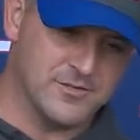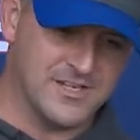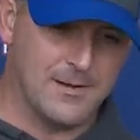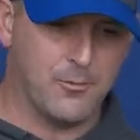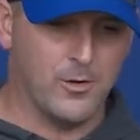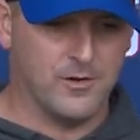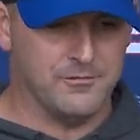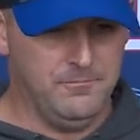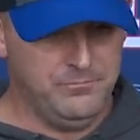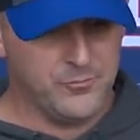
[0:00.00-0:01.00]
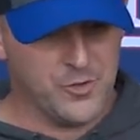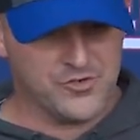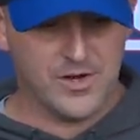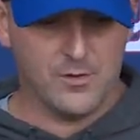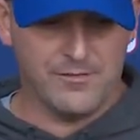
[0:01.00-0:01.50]
a standpoint of when you're
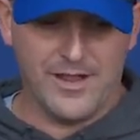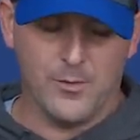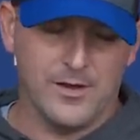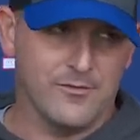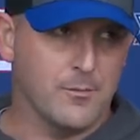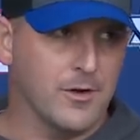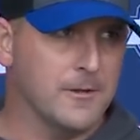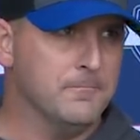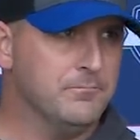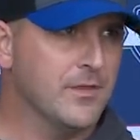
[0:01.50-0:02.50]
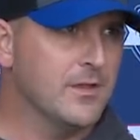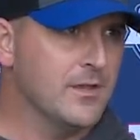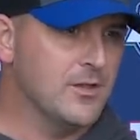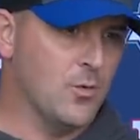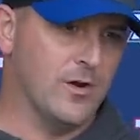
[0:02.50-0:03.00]
trying to evaluate everybody,
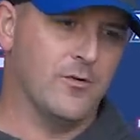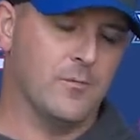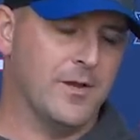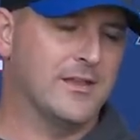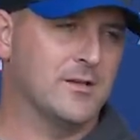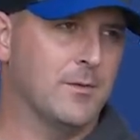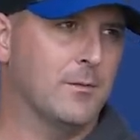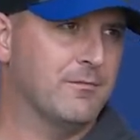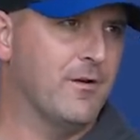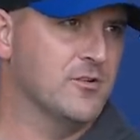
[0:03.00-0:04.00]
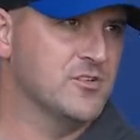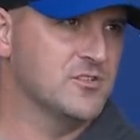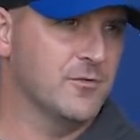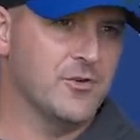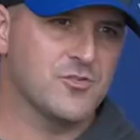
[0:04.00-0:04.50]
you want everyone to be out there and be able to function.
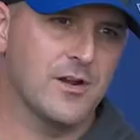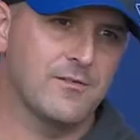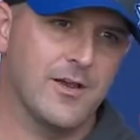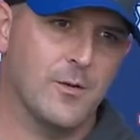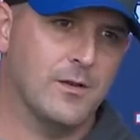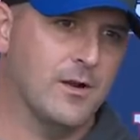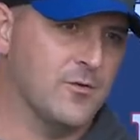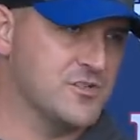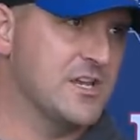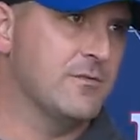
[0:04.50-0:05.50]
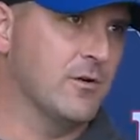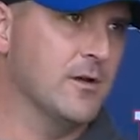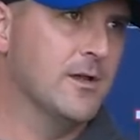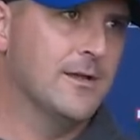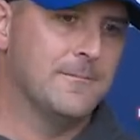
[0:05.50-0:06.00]
So if you're trying to evaluate a receiver,
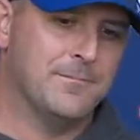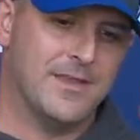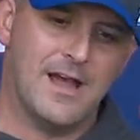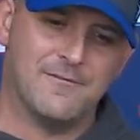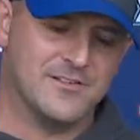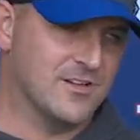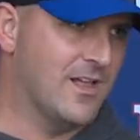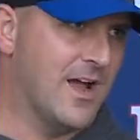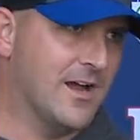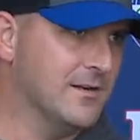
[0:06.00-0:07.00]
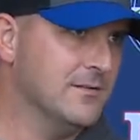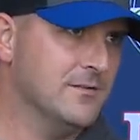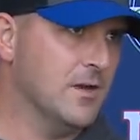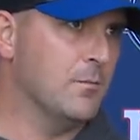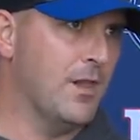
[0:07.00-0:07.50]
the offensive line,
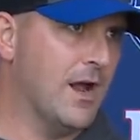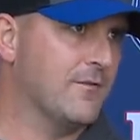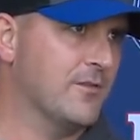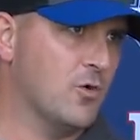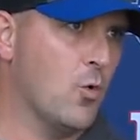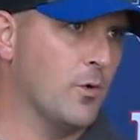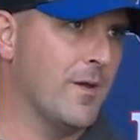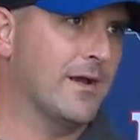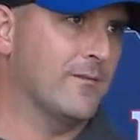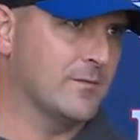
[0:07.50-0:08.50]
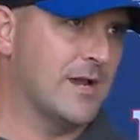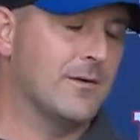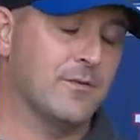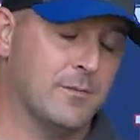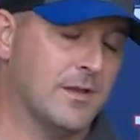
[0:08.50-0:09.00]
you know, blocking for the quarterback, giving them
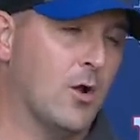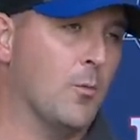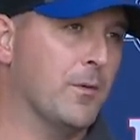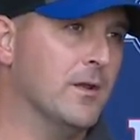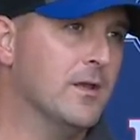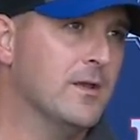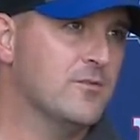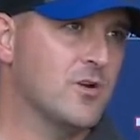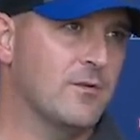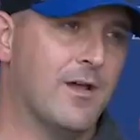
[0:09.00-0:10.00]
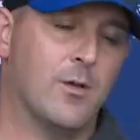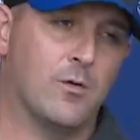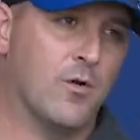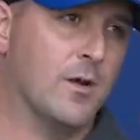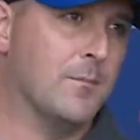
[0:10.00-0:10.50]
time for them to get open, trying to evaluate
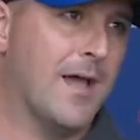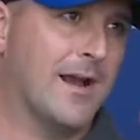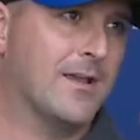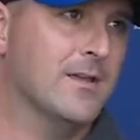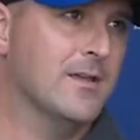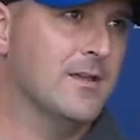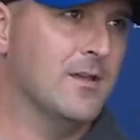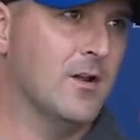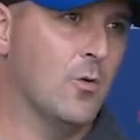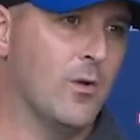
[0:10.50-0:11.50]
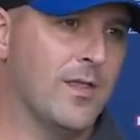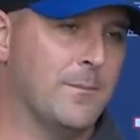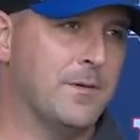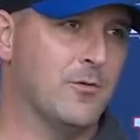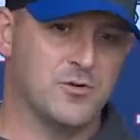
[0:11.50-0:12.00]
a running back, you know, whether
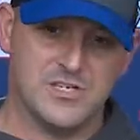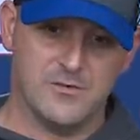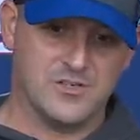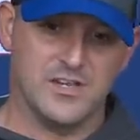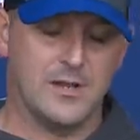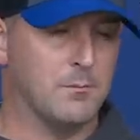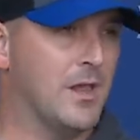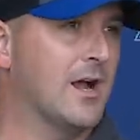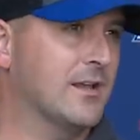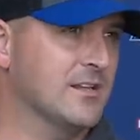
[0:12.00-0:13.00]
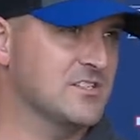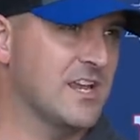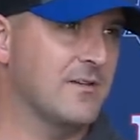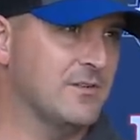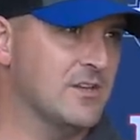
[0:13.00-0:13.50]
that be the receivers getting in, blocking the
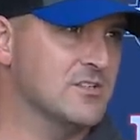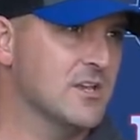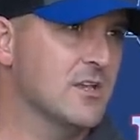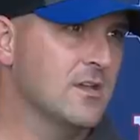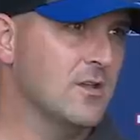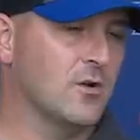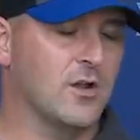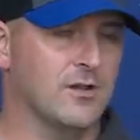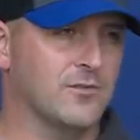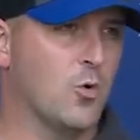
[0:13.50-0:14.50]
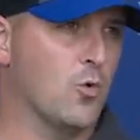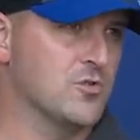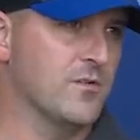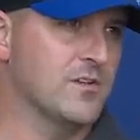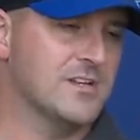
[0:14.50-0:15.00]
safeties, you know, cutting off the
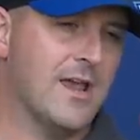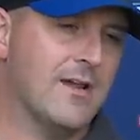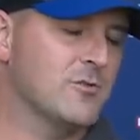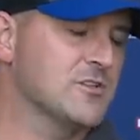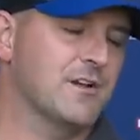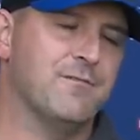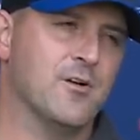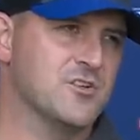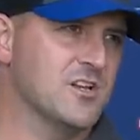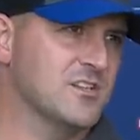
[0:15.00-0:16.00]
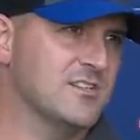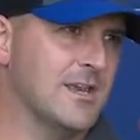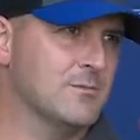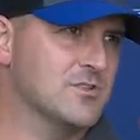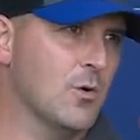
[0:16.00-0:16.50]
corners, whatever it is. Everyone's got to function as a
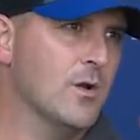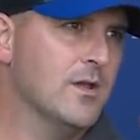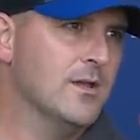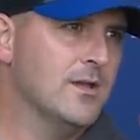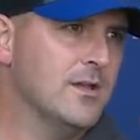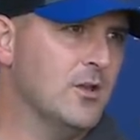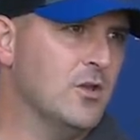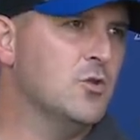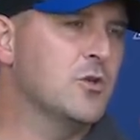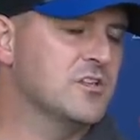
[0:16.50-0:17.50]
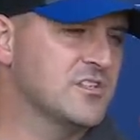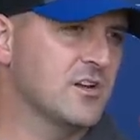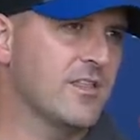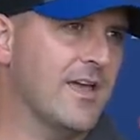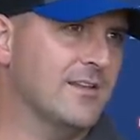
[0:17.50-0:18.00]
team. So, you know, you do
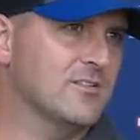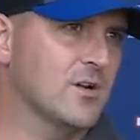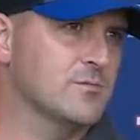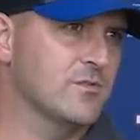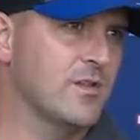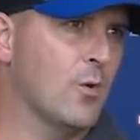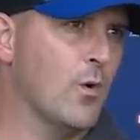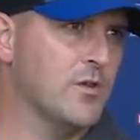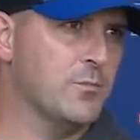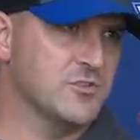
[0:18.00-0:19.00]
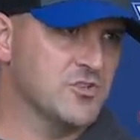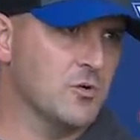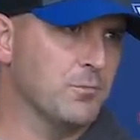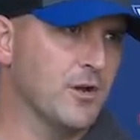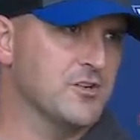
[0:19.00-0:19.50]
consider that in terms of, you know, when you put
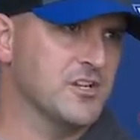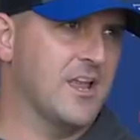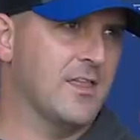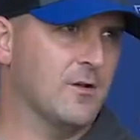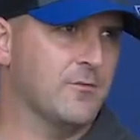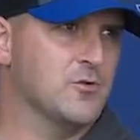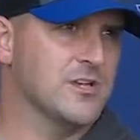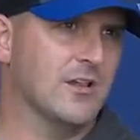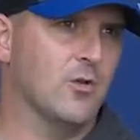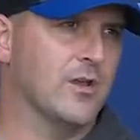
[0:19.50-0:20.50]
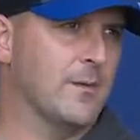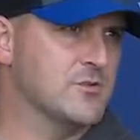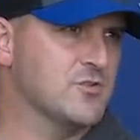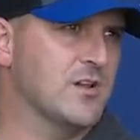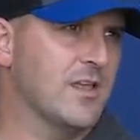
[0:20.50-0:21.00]
certain players together, of who's had a little
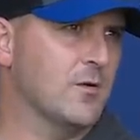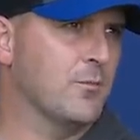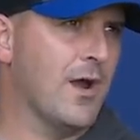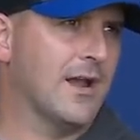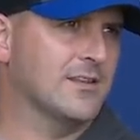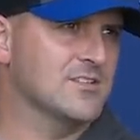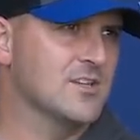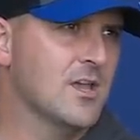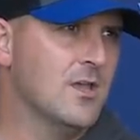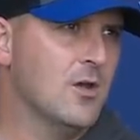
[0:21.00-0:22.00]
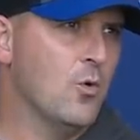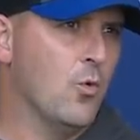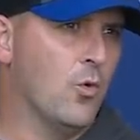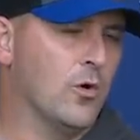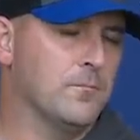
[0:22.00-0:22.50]
chemistry together in practice,
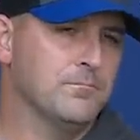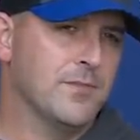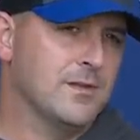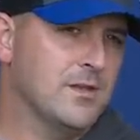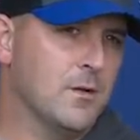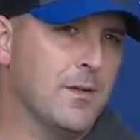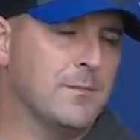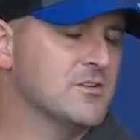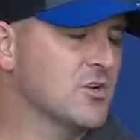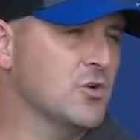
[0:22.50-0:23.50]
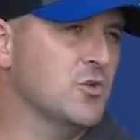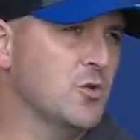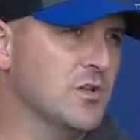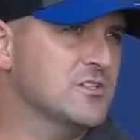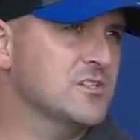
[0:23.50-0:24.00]
or, you know, maybe certain
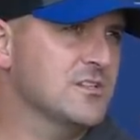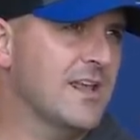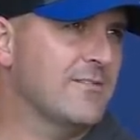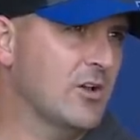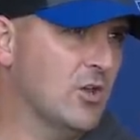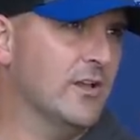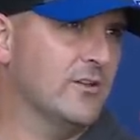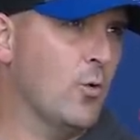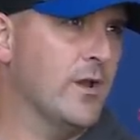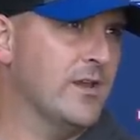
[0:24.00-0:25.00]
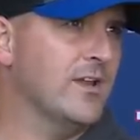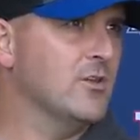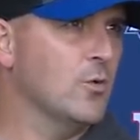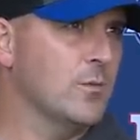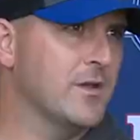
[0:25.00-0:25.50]
units that haven't clicked quite yet, and
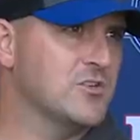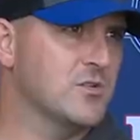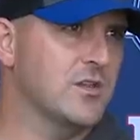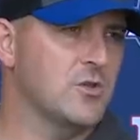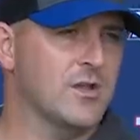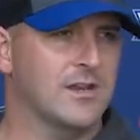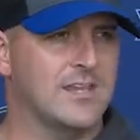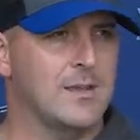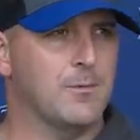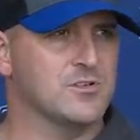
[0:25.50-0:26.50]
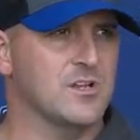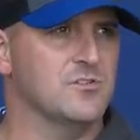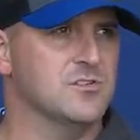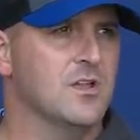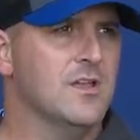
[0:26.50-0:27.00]
you want to make sure that you kind of keep
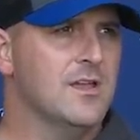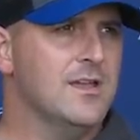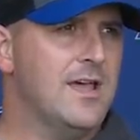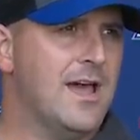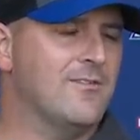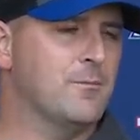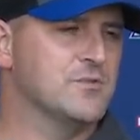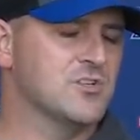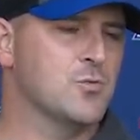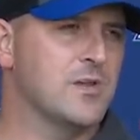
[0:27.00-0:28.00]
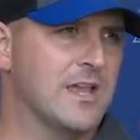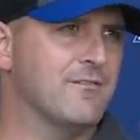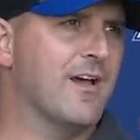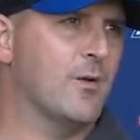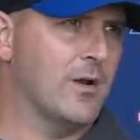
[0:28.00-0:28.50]
ourselves out of a position where you can't
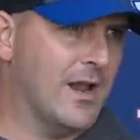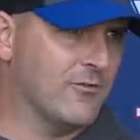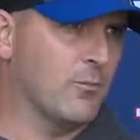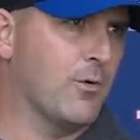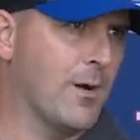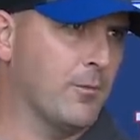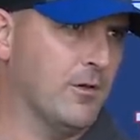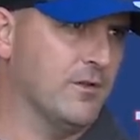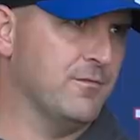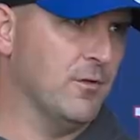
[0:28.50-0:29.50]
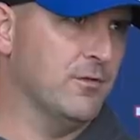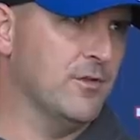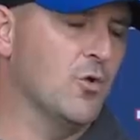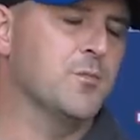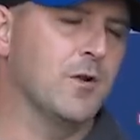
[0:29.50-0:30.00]
evaluate everyone properly on the field.
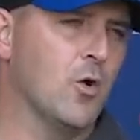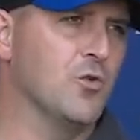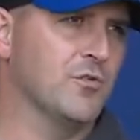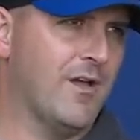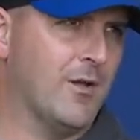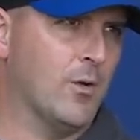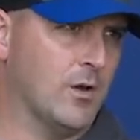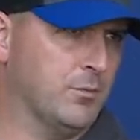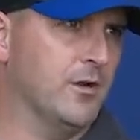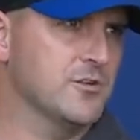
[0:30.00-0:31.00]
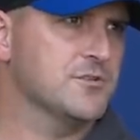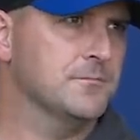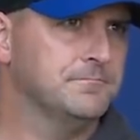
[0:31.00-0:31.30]
The ultimate goal is to evaluate our players.